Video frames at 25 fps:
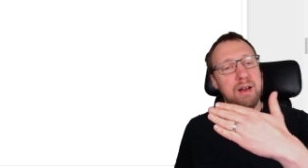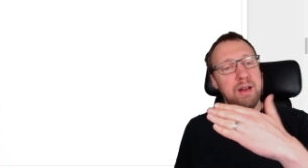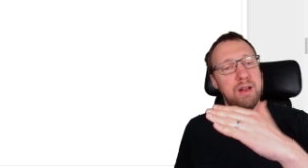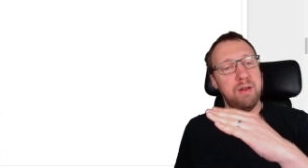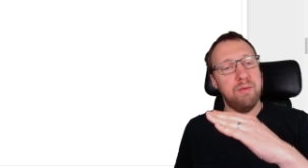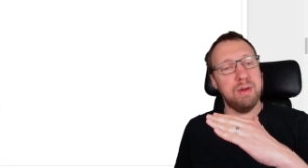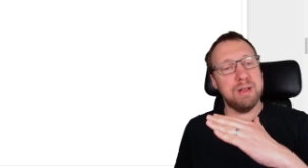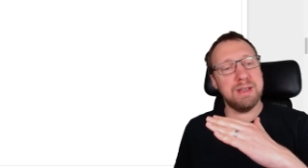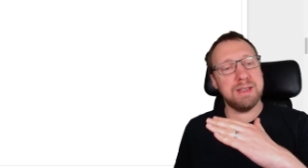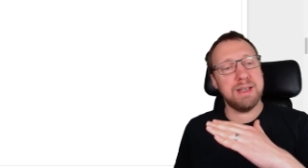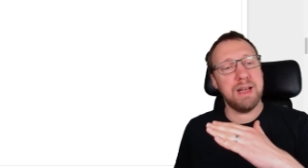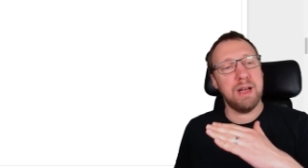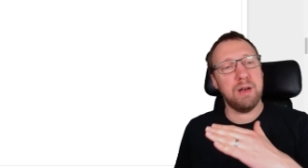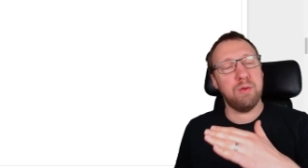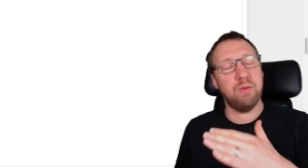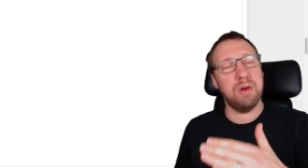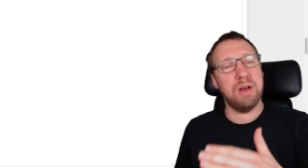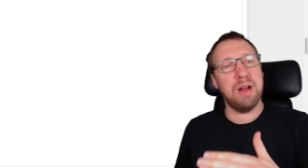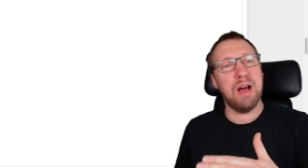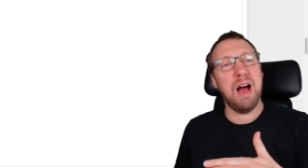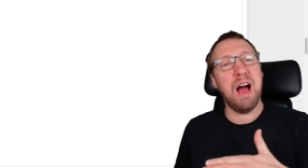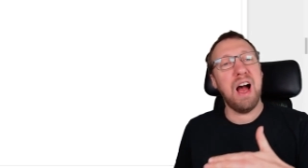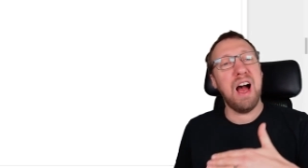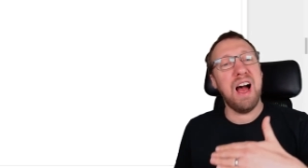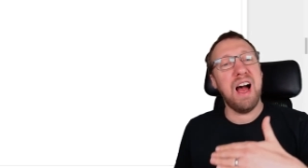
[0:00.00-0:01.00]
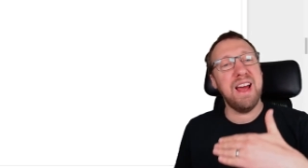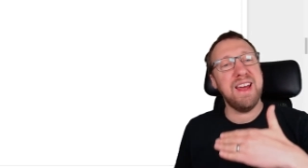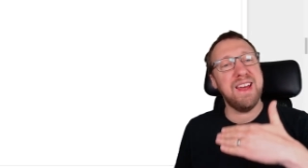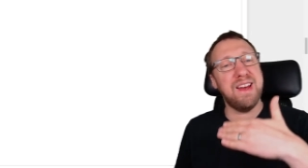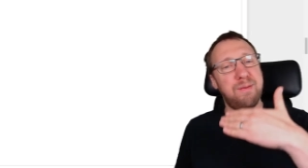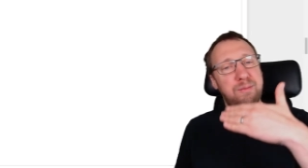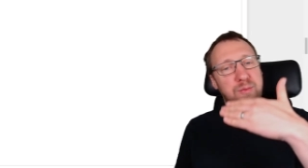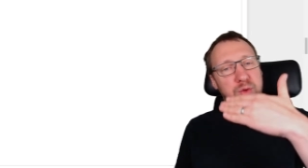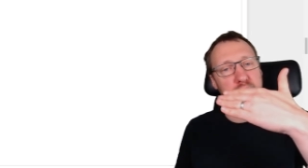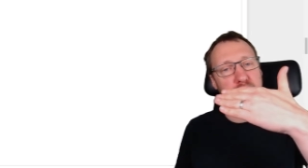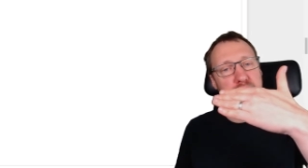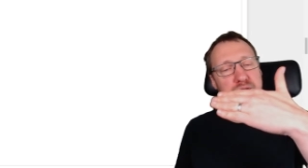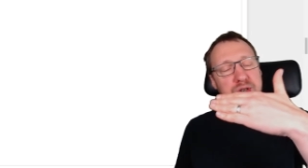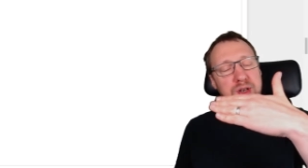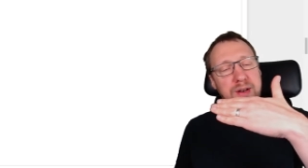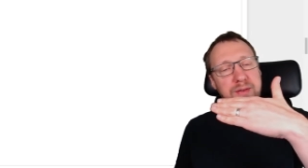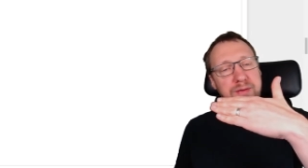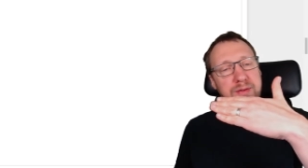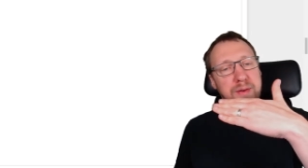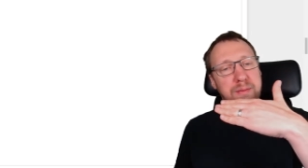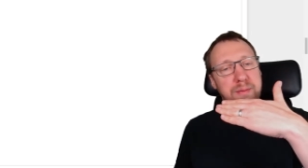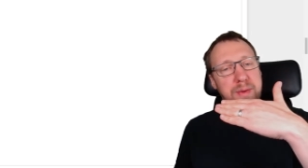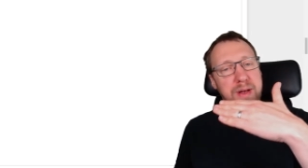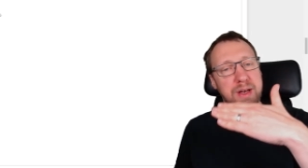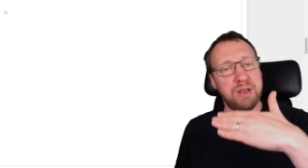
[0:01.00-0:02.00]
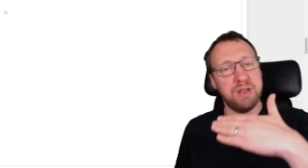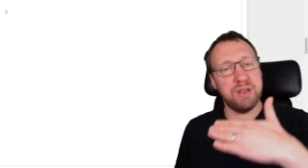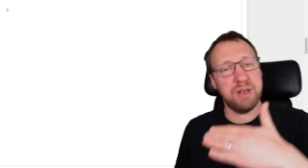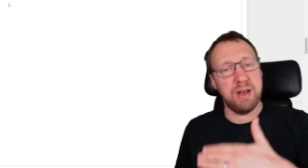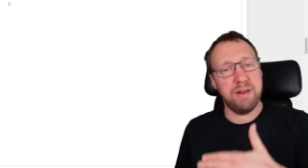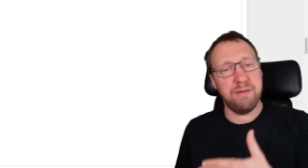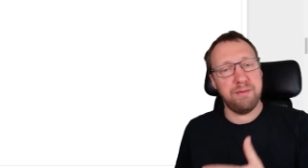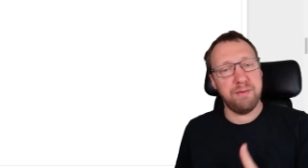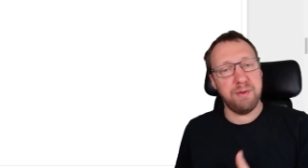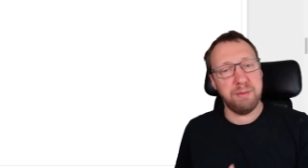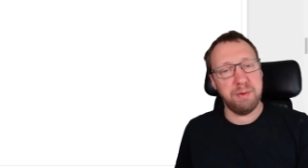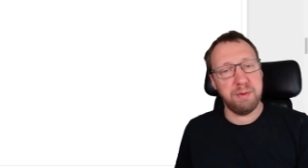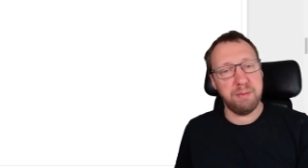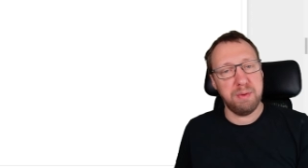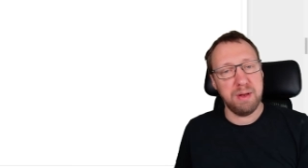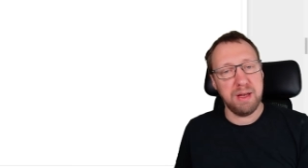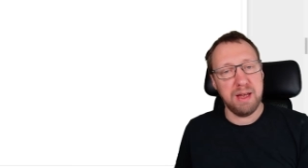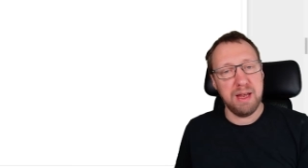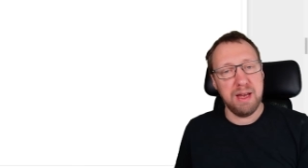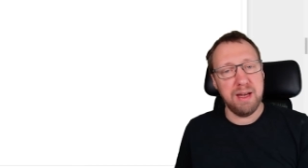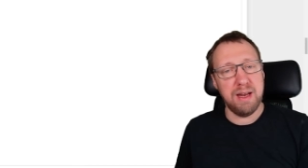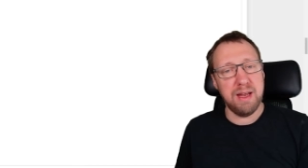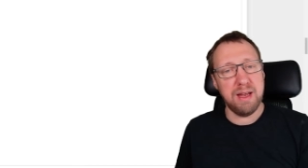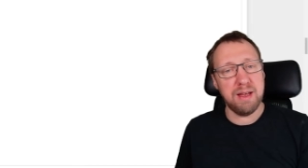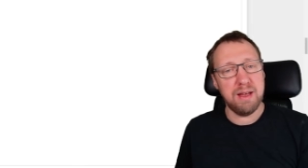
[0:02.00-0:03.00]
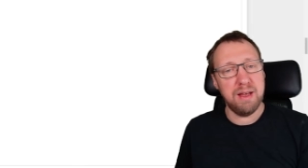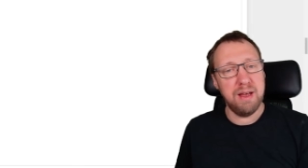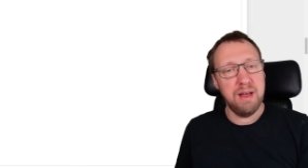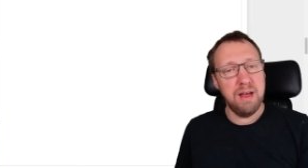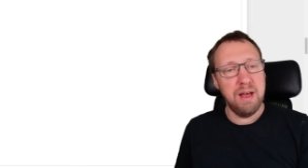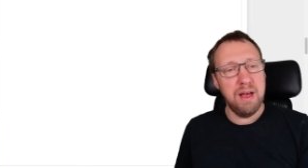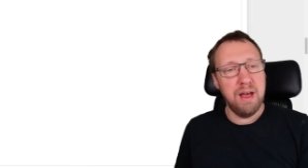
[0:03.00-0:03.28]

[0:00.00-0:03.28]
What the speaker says: You will start with a higher mutual information from the beginning.